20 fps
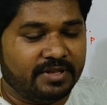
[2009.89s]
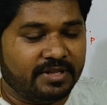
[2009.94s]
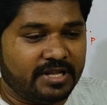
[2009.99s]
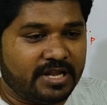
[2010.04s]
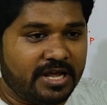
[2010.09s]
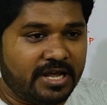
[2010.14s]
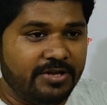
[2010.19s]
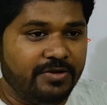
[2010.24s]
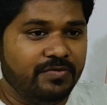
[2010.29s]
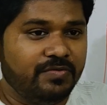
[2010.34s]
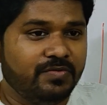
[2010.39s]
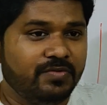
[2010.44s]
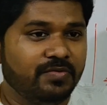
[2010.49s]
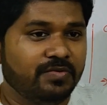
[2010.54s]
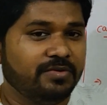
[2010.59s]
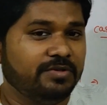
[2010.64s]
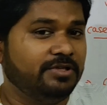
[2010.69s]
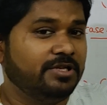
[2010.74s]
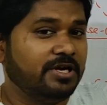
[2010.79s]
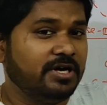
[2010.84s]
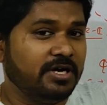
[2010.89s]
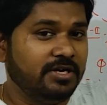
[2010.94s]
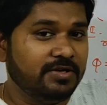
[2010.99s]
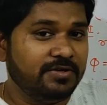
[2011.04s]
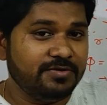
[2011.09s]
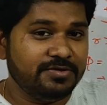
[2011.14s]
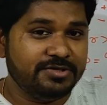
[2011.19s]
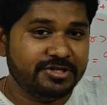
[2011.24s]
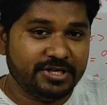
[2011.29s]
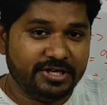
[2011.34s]
Now the
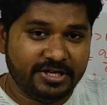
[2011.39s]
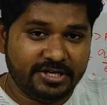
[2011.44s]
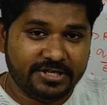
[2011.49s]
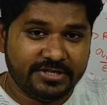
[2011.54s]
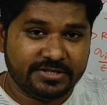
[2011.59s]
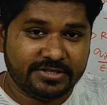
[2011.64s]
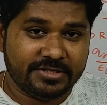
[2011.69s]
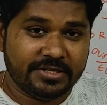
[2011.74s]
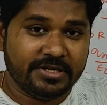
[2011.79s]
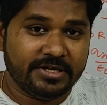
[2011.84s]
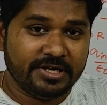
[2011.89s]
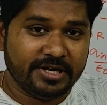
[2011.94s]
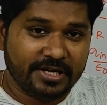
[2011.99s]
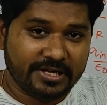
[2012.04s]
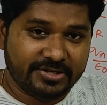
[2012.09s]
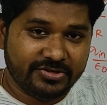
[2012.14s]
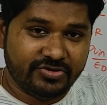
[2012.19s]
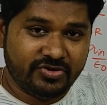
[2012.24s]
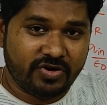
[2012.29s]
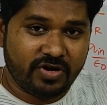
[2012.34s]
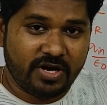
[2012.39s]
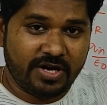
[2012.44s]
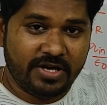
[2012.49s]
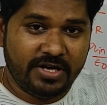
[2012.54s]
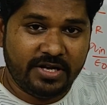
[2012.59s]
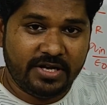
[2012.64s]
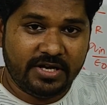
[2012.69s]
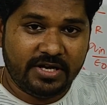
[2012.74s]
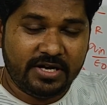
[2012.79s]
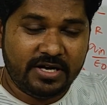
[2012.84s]
conclusion is
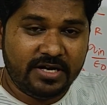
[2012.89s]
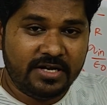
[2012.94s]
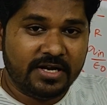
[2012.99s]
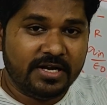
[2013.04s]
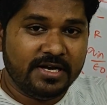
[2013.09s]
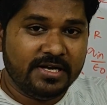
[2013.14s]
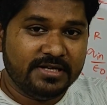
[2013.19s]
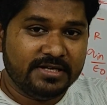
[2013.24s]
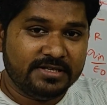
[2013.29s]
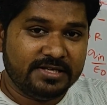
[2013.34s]
drawn here.